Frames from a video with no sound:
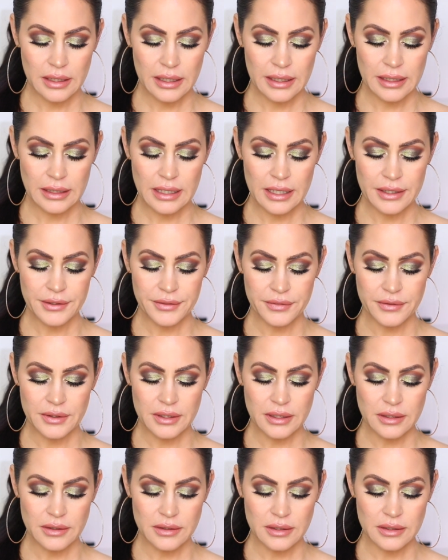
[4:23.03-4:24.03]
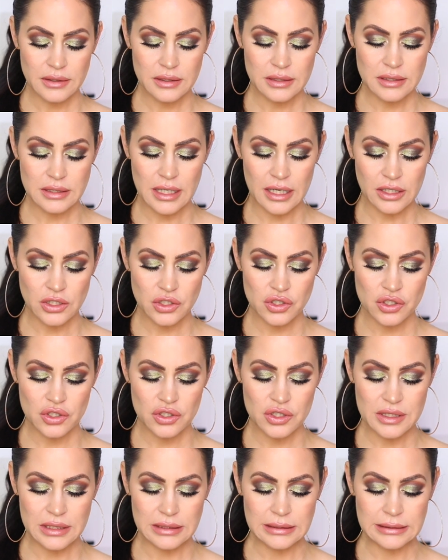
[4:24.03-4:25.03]
and I think that the
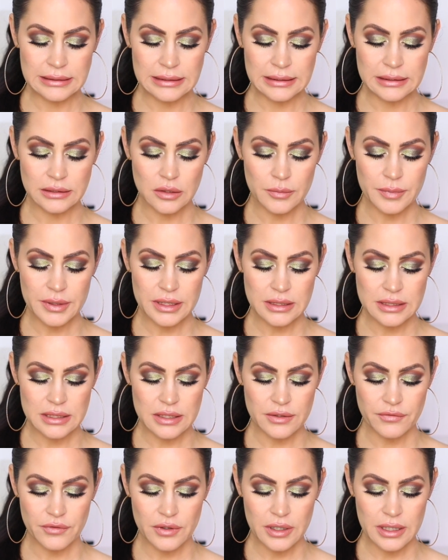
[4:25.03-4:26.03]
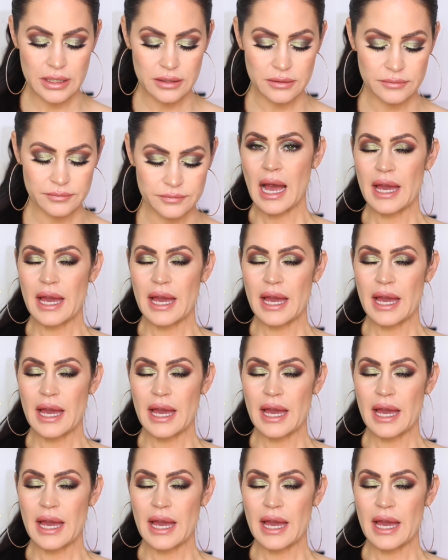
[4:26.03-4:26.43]
texture is a little bit different.